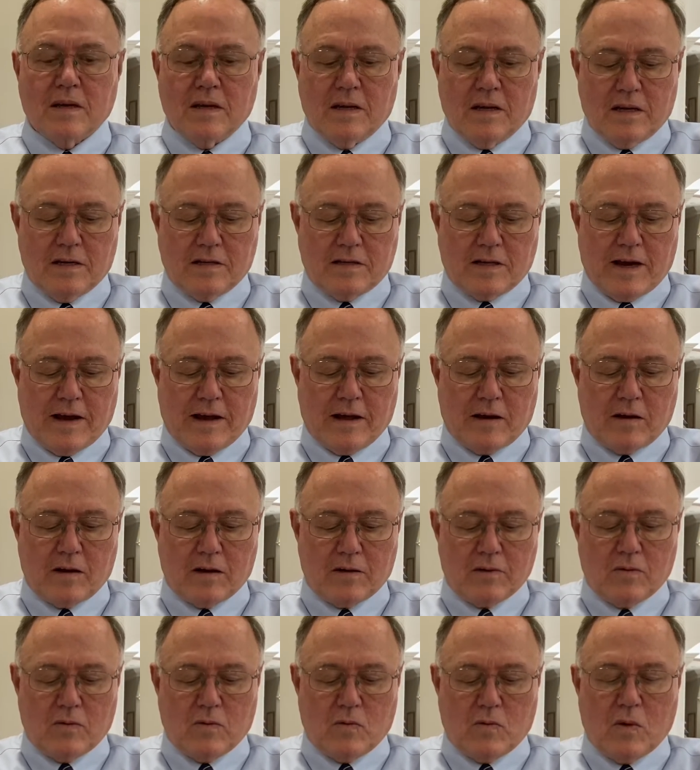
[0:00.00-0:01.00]

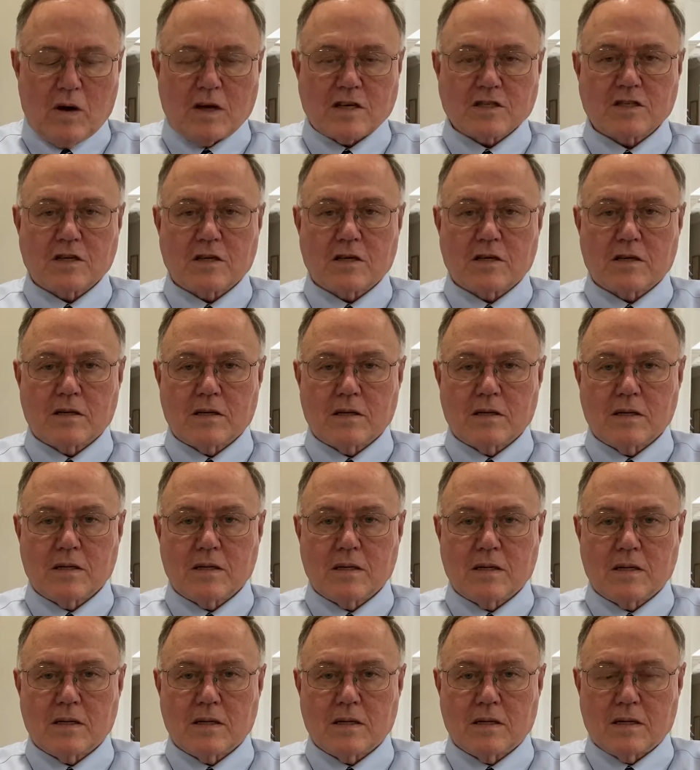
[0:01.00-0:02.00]
entitled Washington,
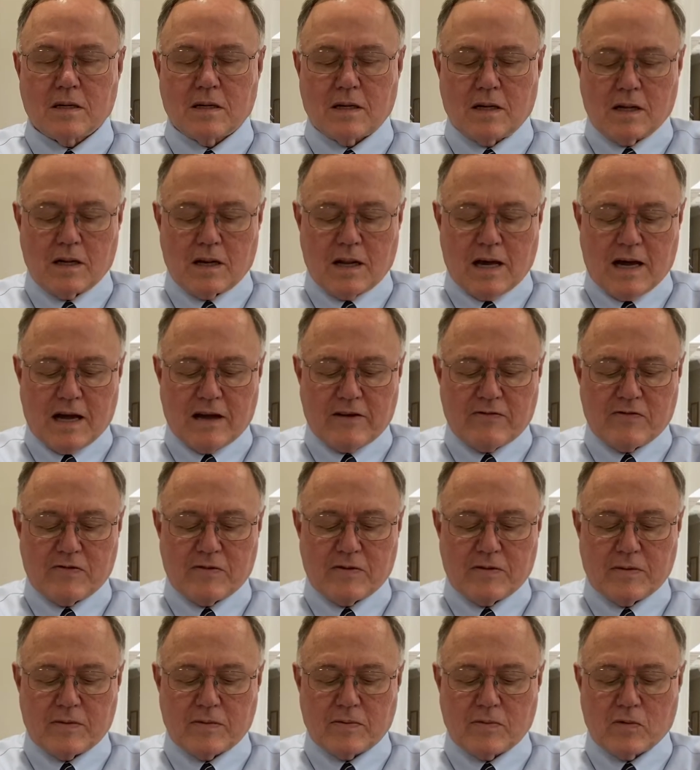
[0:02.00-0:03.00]
A Life,
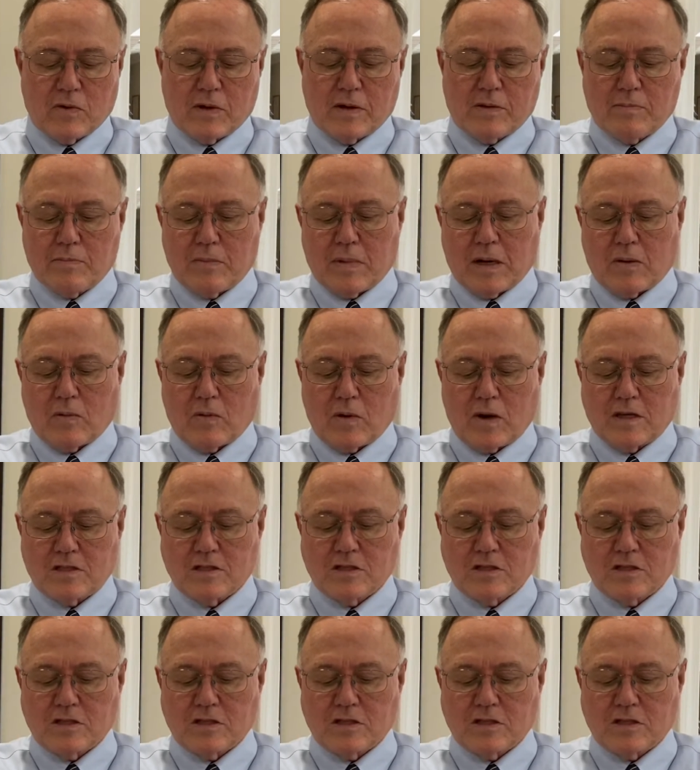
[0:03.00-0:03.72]
written by Ron